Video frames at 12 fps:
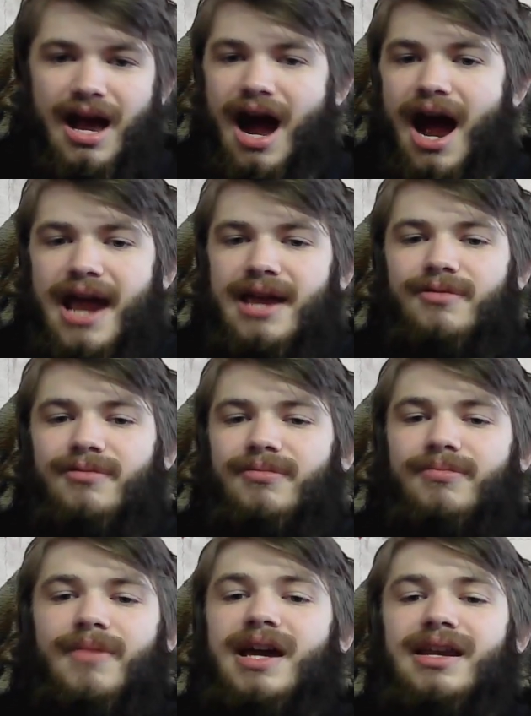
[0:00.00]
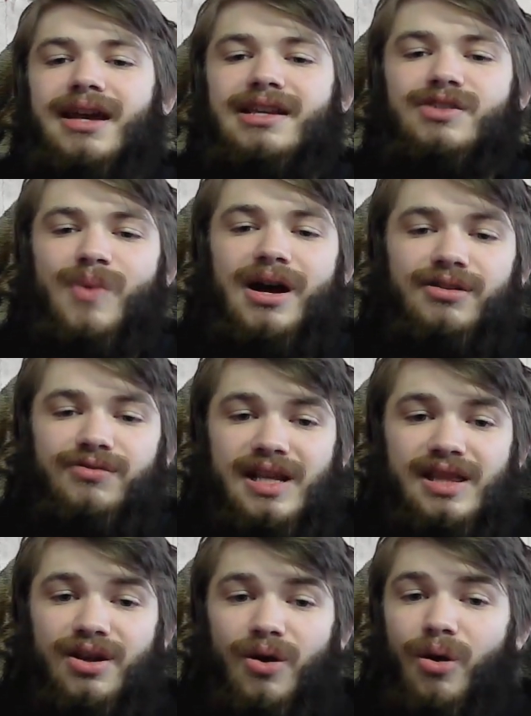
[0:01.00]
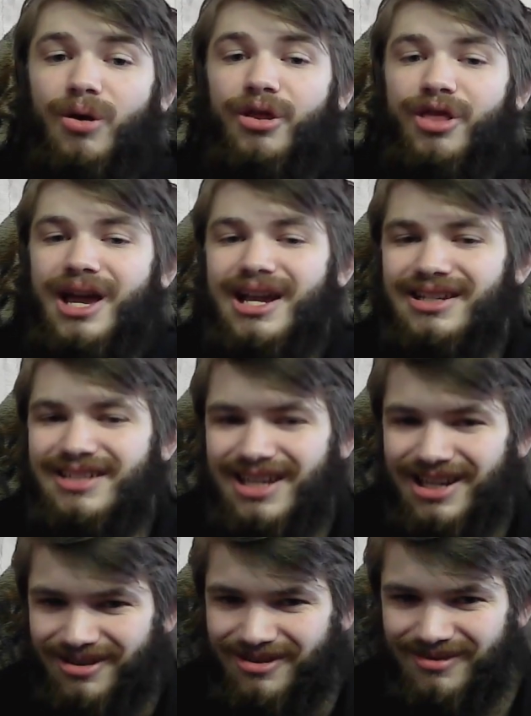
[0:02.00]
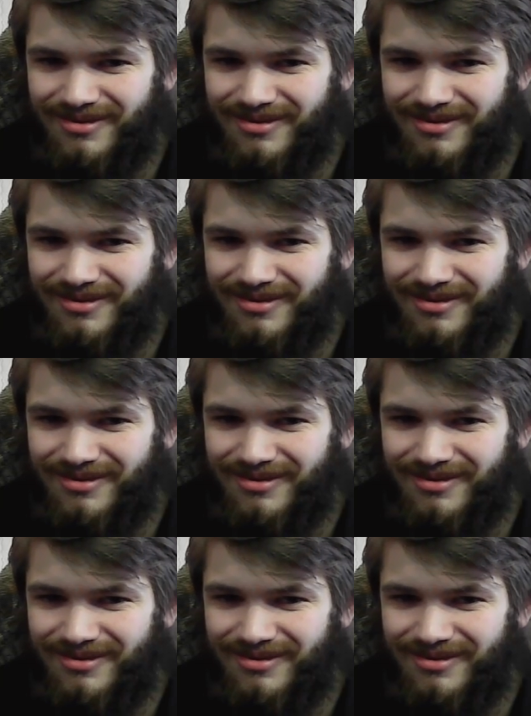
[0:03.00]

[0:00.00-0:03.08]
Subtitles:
I might as well read the whole thing to you.